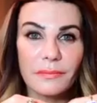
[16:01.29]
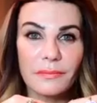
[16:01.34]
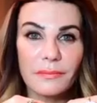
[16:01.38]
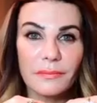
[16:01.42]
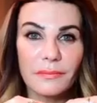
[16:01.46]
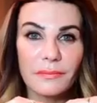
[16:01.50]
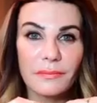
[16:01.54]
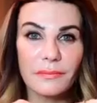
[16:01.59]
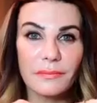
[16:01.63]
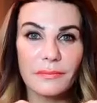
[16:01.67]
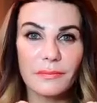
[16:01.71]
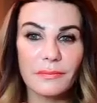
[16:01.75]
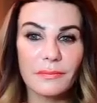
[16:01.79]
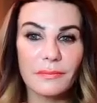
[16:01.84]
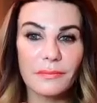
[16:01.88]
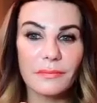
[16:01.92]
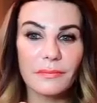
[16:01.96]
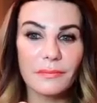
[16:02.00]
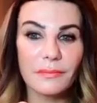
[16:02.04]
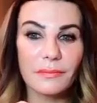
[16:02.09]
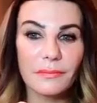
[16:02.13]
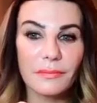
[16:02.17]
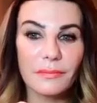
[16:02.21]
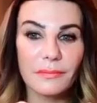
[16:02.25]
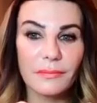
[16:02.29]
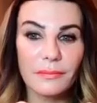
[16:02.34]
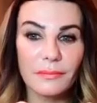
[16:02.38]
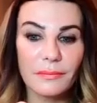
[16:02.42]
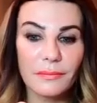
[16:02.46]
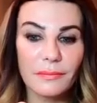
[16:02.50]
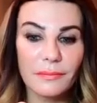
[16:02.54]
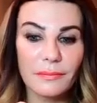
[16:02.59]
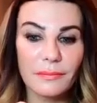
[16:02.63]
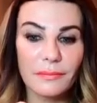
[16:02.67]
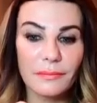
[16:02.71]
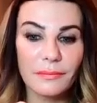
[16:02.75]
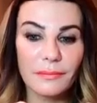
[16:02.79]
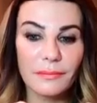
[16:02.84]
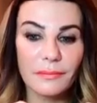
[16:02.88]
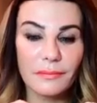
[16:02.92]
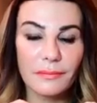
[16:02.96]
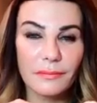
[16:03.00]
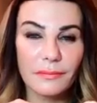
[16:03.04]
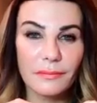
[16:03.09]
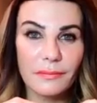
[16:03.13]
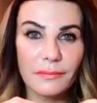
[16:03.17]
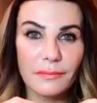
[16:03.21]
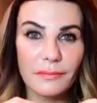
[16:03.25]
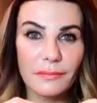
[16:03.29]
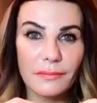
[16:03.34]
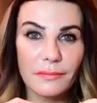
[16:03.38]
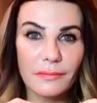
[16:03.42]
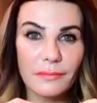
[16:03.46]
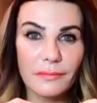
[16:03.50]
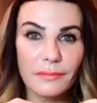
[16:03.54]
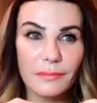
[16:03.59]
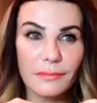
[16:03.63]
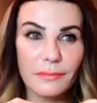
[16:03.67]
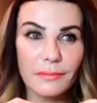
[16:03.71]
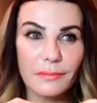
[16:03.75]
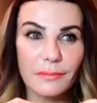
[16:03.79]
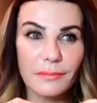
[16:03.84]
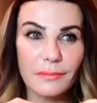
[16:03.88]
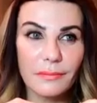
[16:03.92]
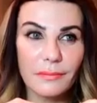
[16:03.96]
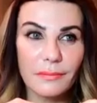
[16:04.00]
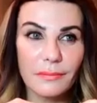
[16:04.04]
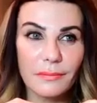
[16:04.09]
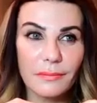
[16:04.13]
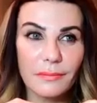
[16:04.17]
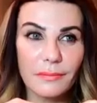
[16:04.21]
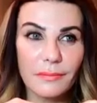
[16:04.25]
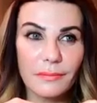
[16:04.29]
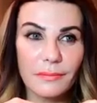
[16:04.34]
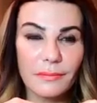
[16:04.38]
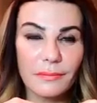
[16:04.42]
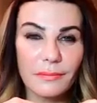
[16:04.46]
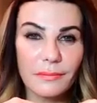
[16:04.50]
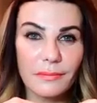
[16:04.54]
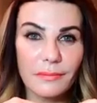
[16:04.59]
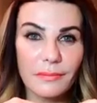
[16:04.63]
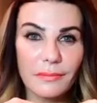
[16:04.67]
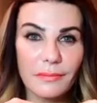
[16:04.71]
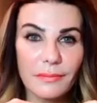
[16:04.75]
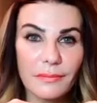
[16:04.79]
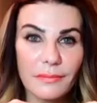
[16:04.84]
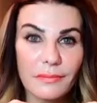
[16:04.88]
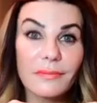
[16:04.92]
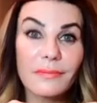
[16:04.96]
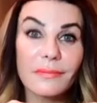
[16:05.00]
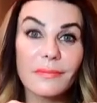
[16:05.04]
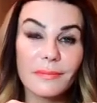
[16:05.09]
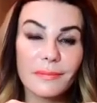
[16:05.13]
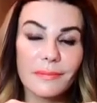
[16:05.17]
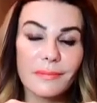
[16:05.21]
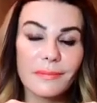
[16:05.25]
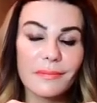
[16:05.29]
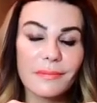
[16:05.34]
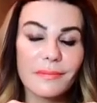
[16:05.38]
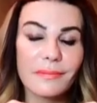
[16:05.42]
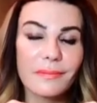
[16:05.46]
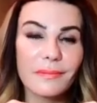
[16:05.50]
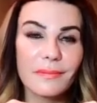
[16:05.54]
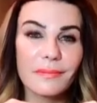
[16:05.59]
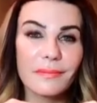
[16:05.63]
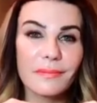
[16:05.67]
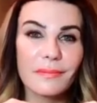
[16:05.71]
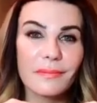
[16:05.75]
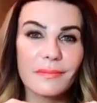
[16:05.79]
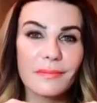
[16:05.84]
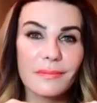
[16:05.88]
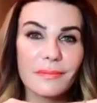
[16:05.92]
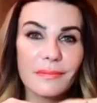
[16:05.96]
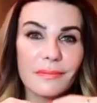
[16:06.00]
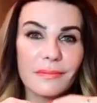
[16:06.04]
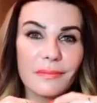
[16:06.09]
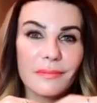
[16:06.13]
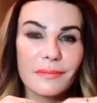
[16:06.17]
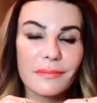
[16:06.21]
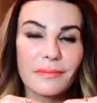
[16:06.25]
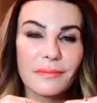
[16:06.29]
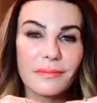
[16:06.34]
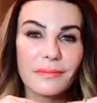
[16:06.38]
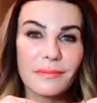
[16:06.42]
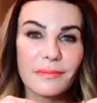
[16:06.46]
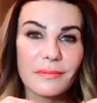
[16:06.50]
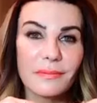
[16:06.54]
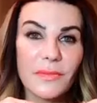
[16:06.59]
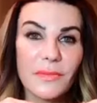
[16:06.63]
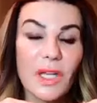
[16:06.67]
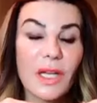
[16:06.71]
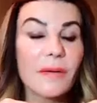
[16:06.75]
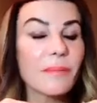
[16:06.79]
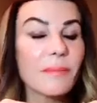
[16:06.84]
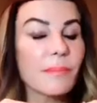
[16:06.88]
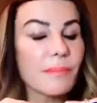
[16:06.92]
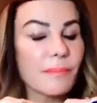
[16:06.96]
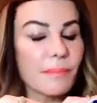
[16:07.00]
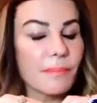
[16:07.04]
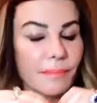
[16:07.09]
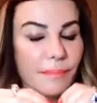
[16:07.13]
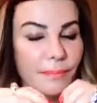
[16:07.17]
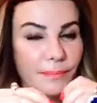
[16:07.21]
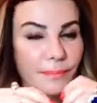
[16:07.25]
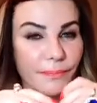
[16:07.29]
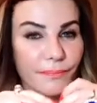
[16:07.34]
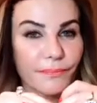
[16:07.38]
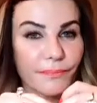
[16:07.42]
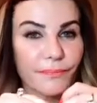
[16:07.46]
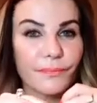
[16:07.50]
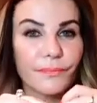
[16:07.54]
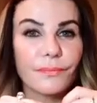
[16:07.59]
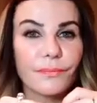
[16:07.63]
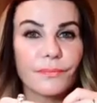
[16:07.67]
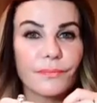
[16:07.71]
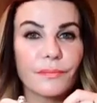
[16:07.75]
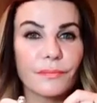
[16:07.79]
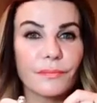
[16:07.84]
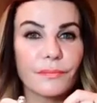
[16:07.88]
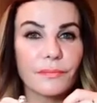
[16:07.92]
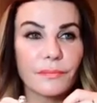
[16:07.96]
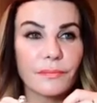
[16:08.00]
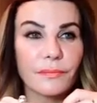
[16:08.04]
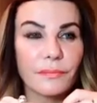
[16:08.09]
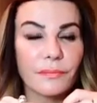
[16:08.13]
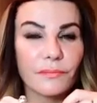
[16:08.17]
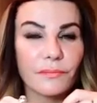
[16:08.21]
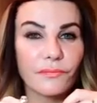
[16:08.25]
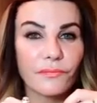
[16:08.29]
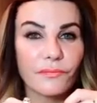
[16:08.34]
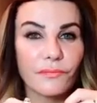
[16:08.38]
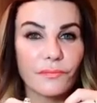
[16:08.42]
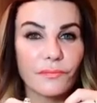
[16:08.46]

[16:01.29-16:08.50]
The person shown says nothing.